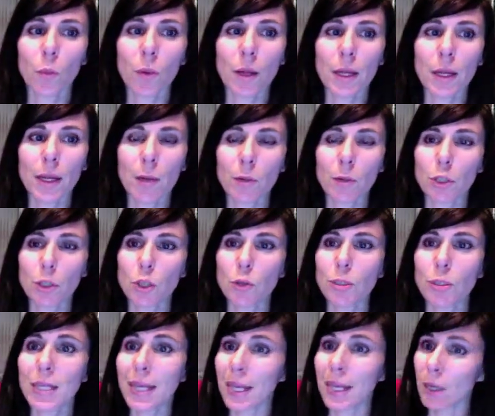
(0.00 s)
It was
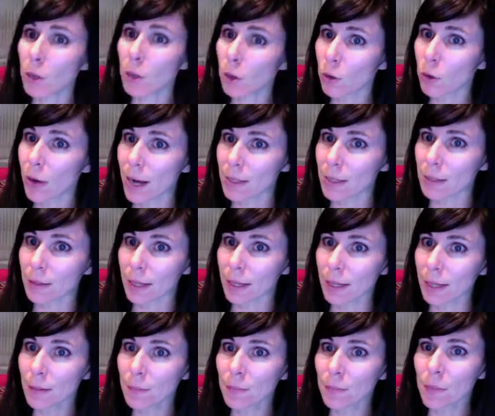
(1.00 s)
used
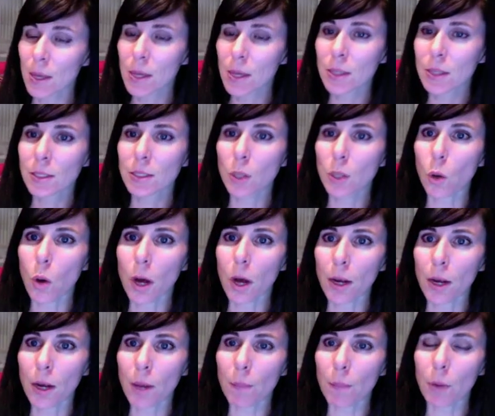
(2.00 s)
incorrectly. So
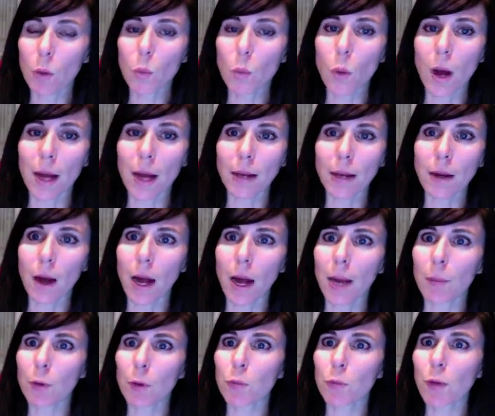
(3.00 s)
on number 1,
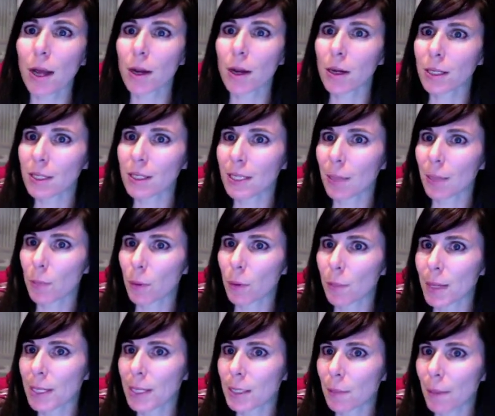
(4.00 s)
I would write on a separate
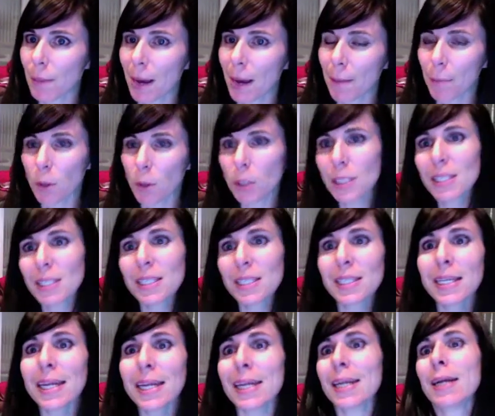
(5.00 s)
piece of paper
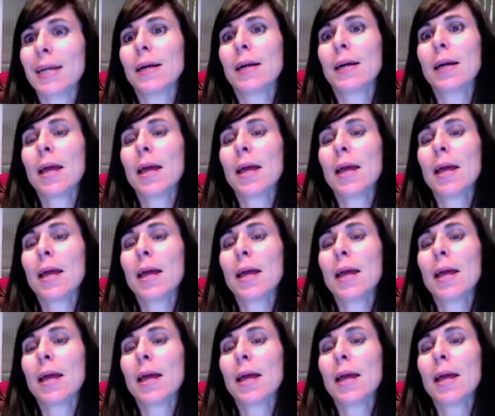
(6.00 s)
C.